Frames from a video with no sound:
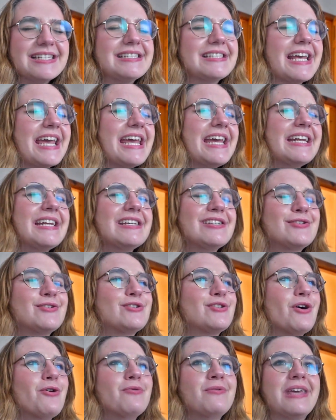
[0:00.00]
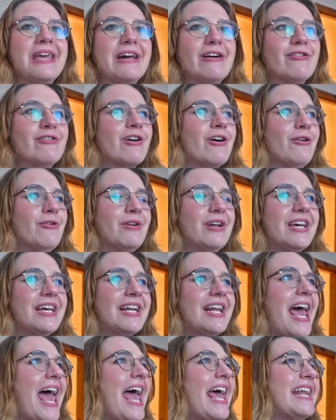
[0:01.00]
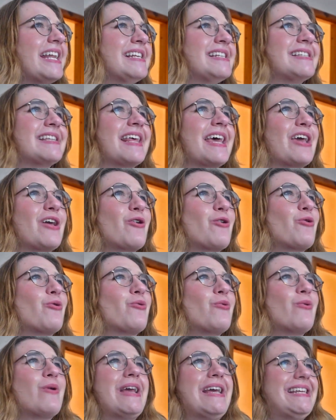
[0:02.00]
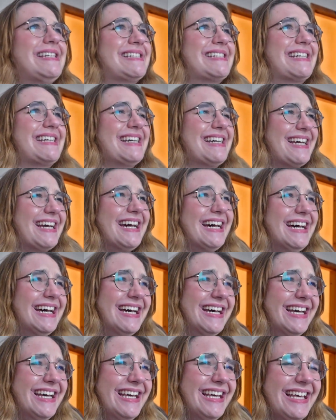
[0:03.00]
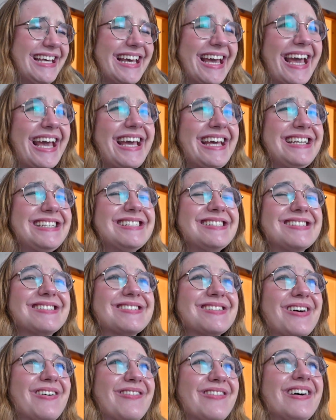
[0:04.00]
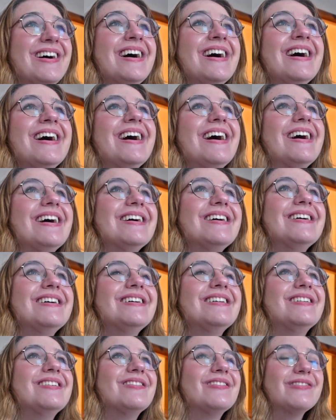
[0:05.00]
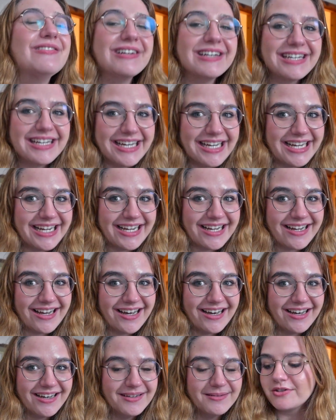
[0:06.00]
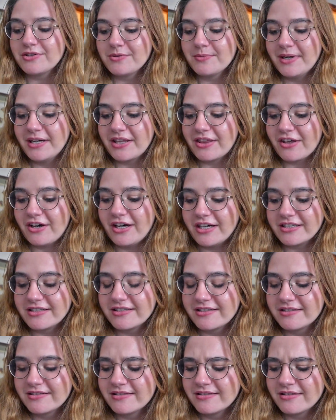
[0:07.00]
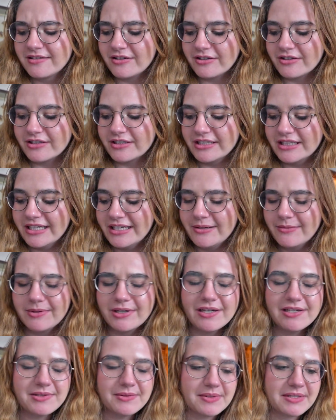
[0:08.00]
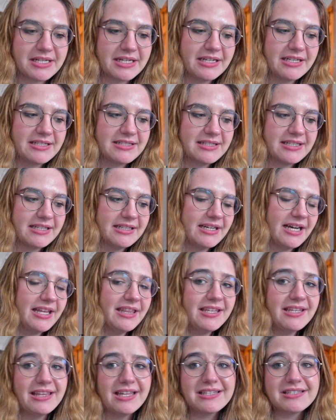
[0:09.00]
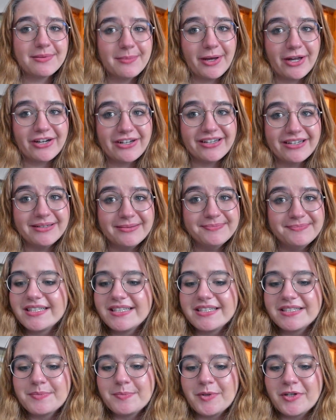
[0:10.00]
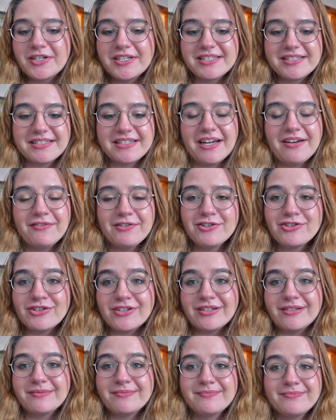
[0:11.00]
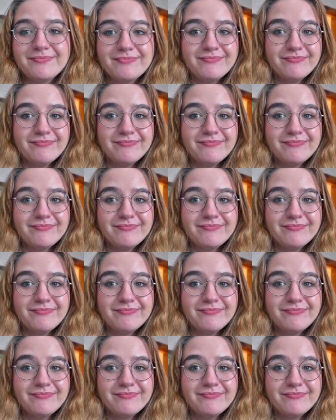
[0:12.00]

Dane is so gale-coded and is like crazy. He's so annoying. Those are my thoughts currently. What else was I gonna say? I think that's about it. This book is divergent.